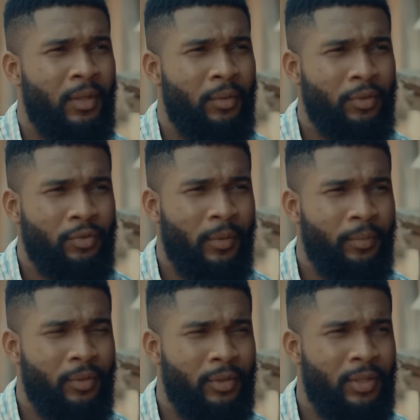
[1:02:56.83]
I want to
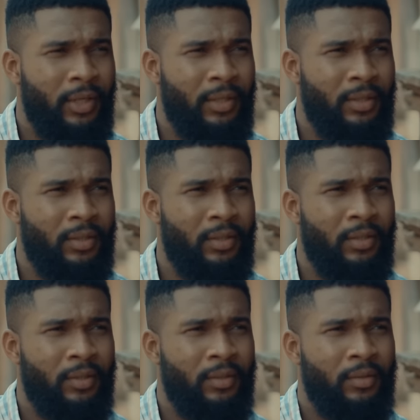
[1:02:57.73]
apologize
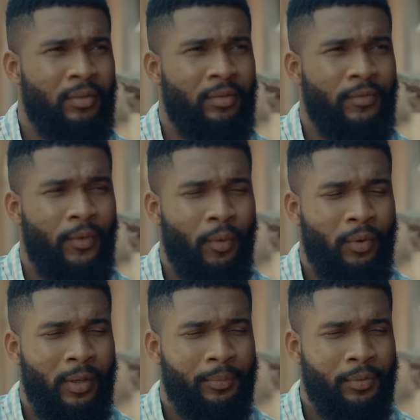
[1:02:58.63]
for
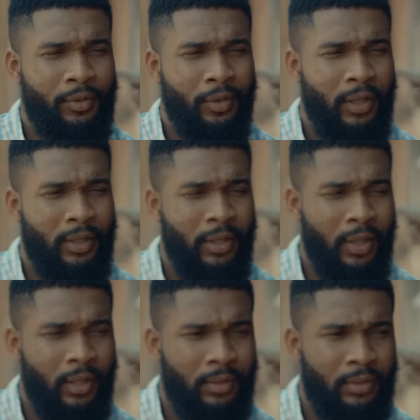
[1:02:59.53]
what happened the other day
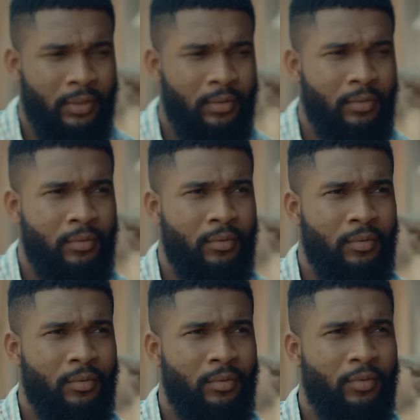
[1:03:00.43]
at
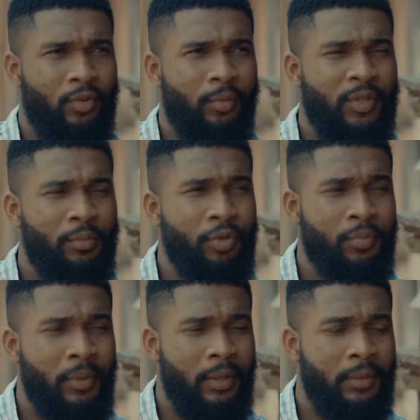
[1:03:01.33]
Onzube's Bush
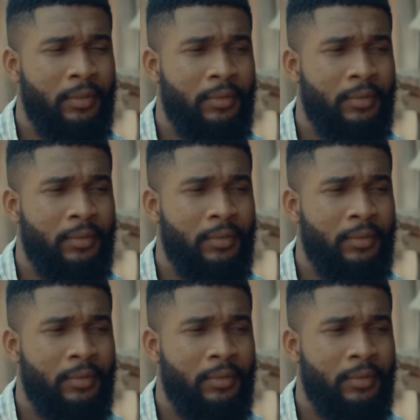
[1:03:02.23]
Bar.